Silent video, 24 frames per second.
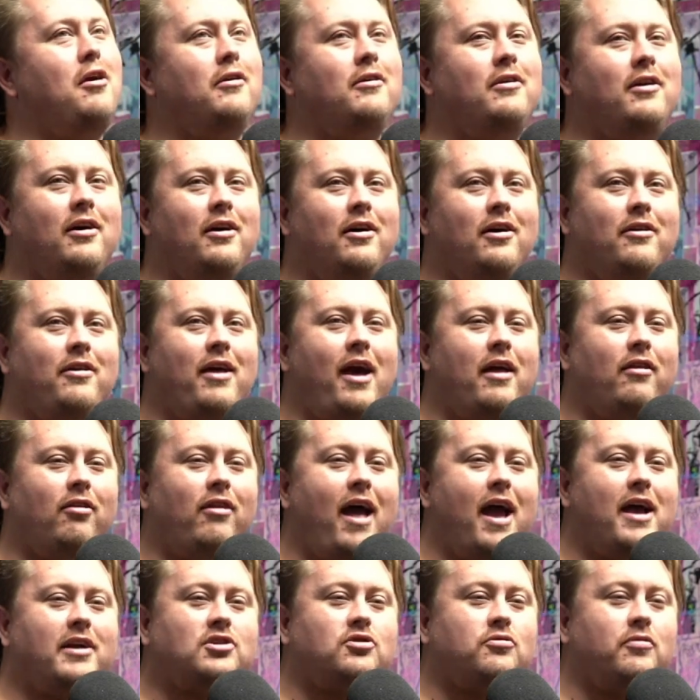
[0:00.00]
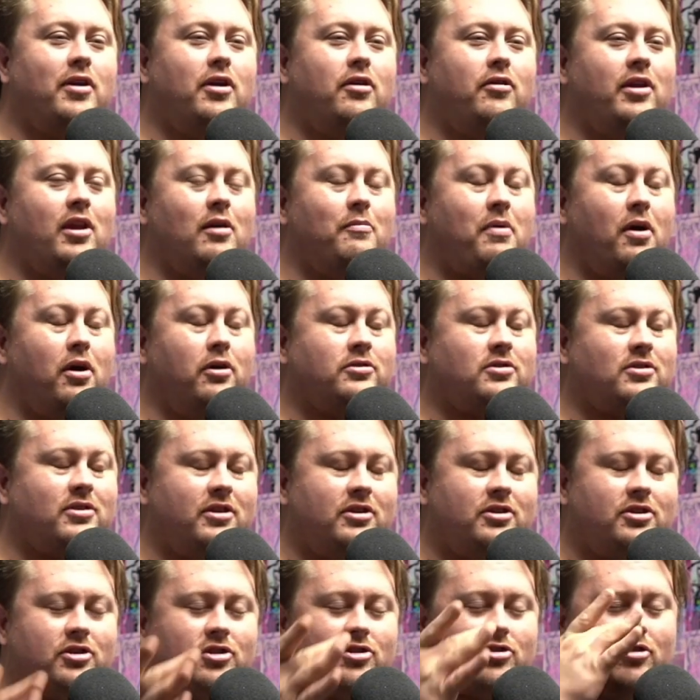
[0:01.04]
that last reel you posted
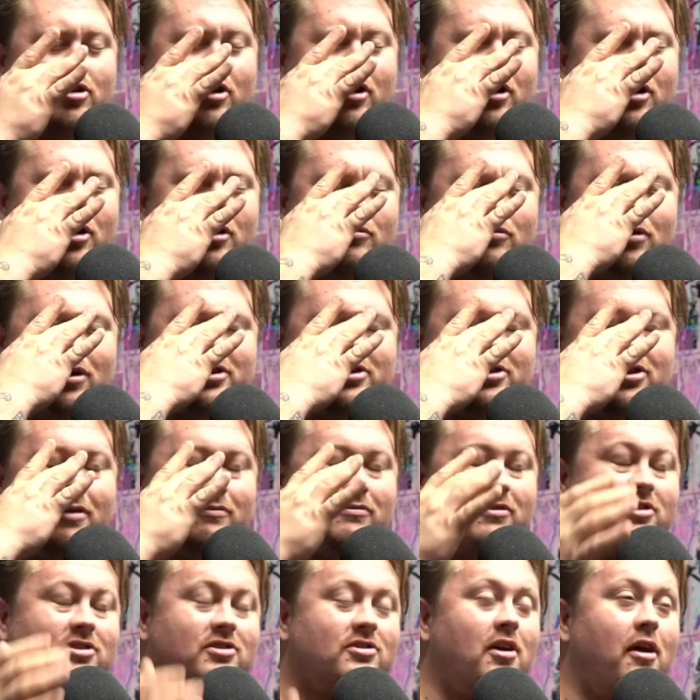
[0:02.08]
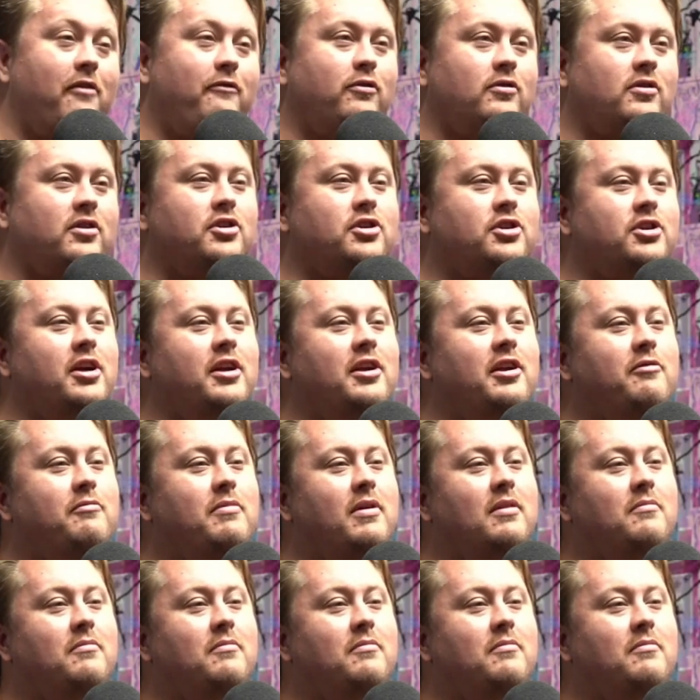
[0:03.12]
just wasn't up to snuff with the shit you've been